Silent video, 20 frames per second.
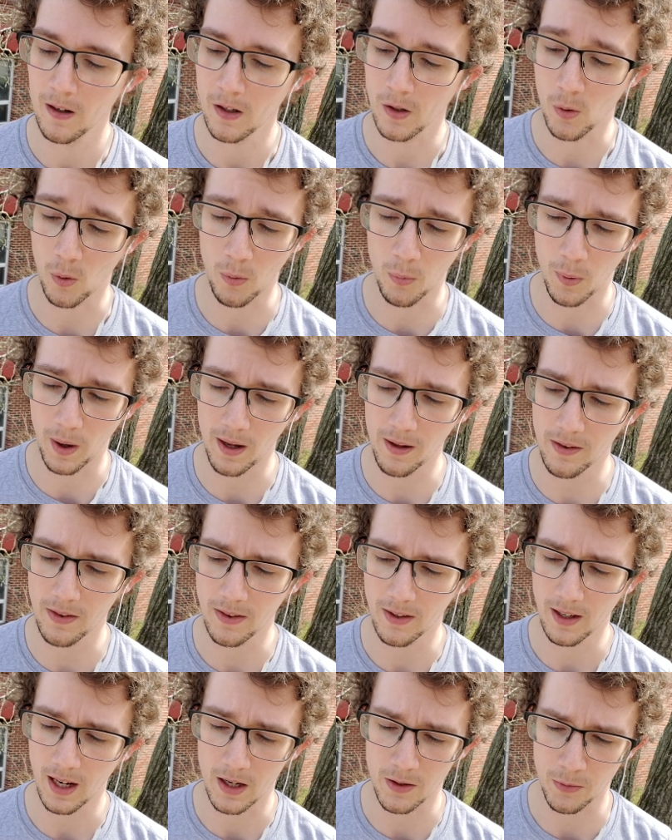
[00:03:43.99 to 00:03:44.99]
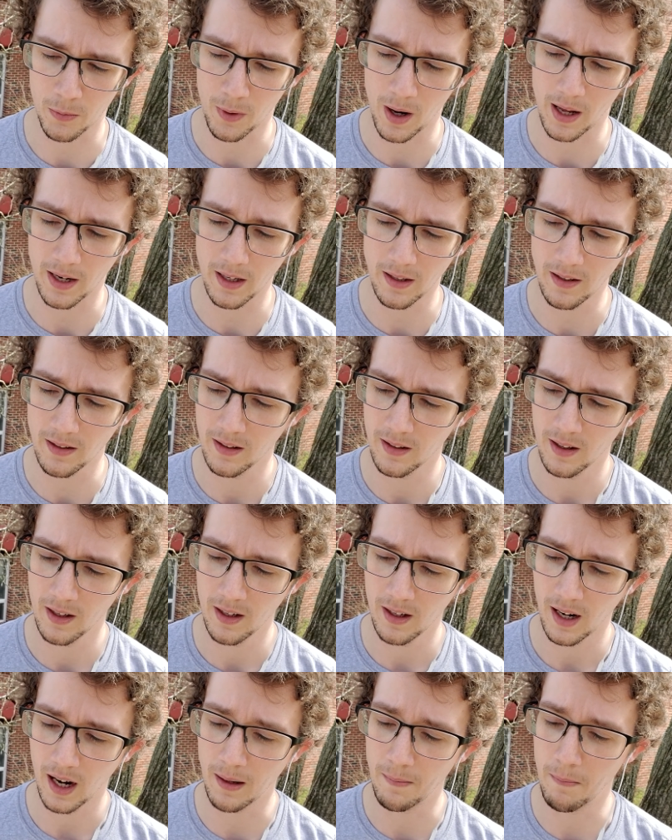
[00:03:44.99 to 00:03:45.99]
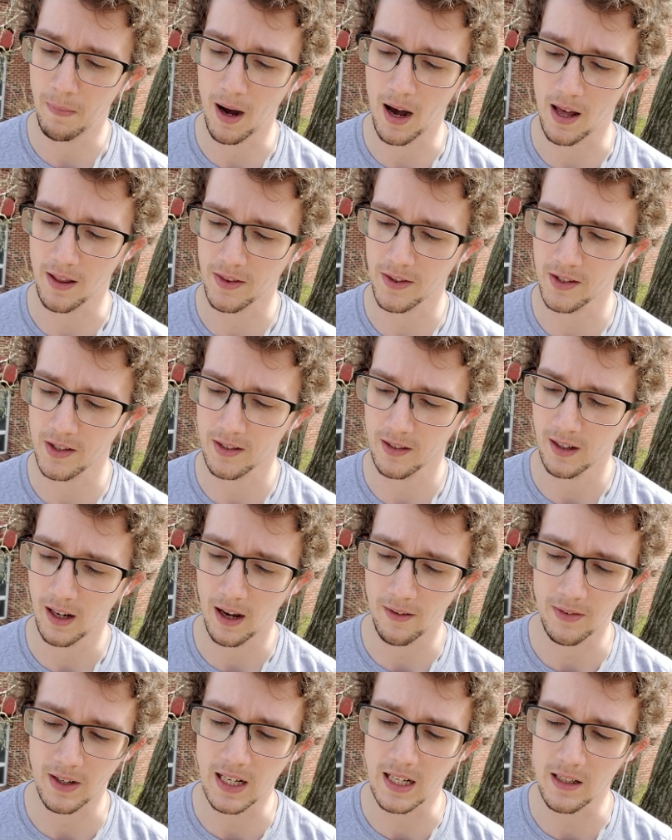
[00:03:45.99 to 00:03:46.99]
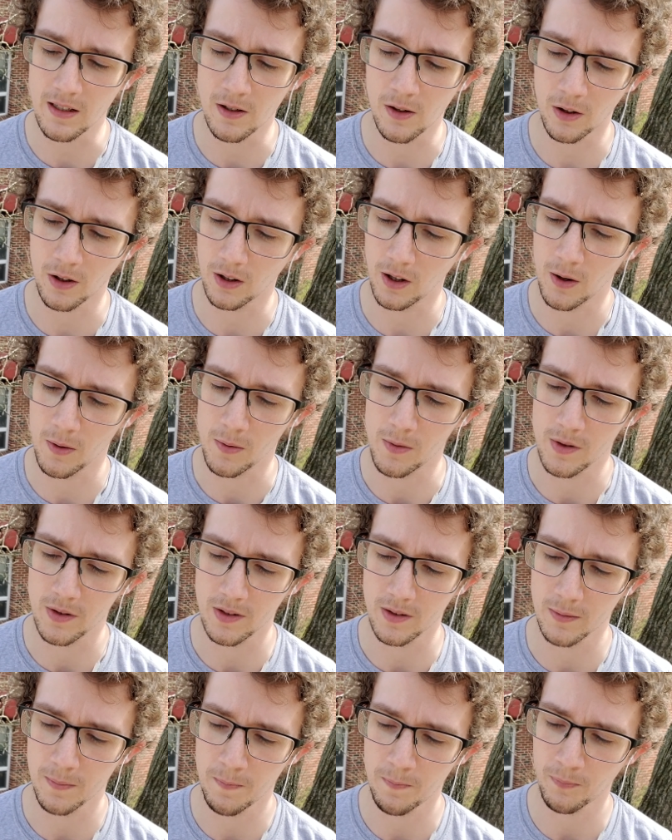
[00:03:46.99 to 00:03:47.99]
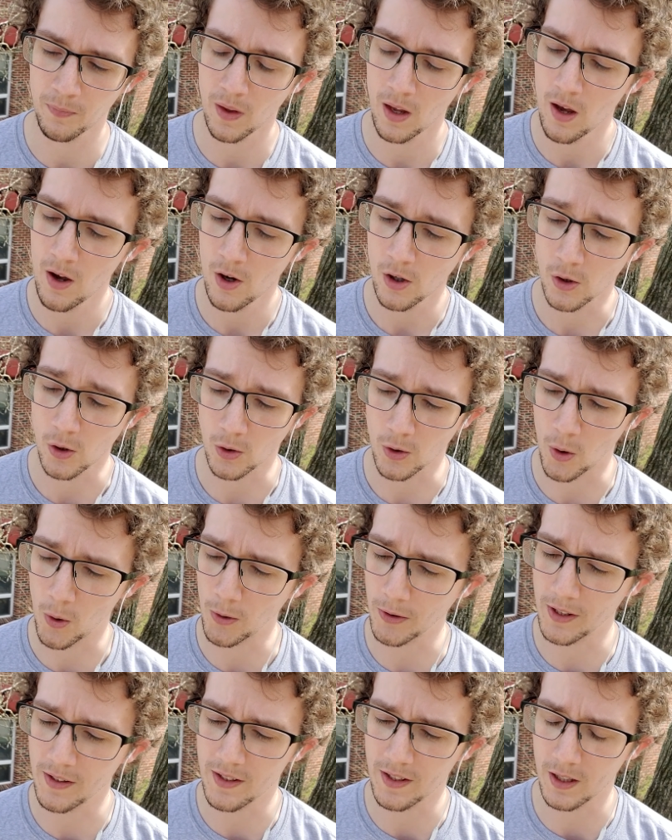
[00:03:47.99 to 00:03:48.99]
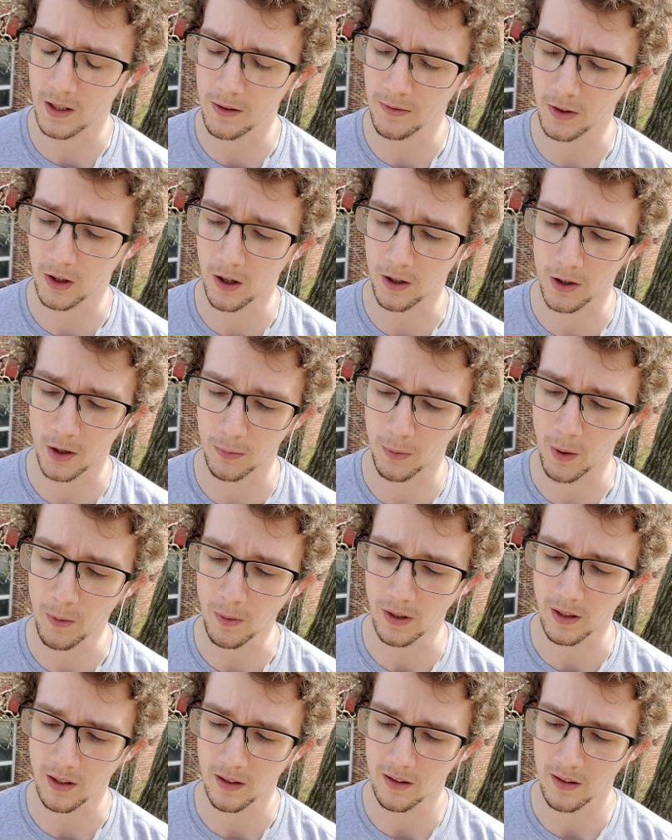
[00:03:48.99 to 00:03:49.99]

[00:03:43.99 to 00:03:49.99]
Your wealth has rotted, and moths have eaten your clothes. Your gold and silver are corroded.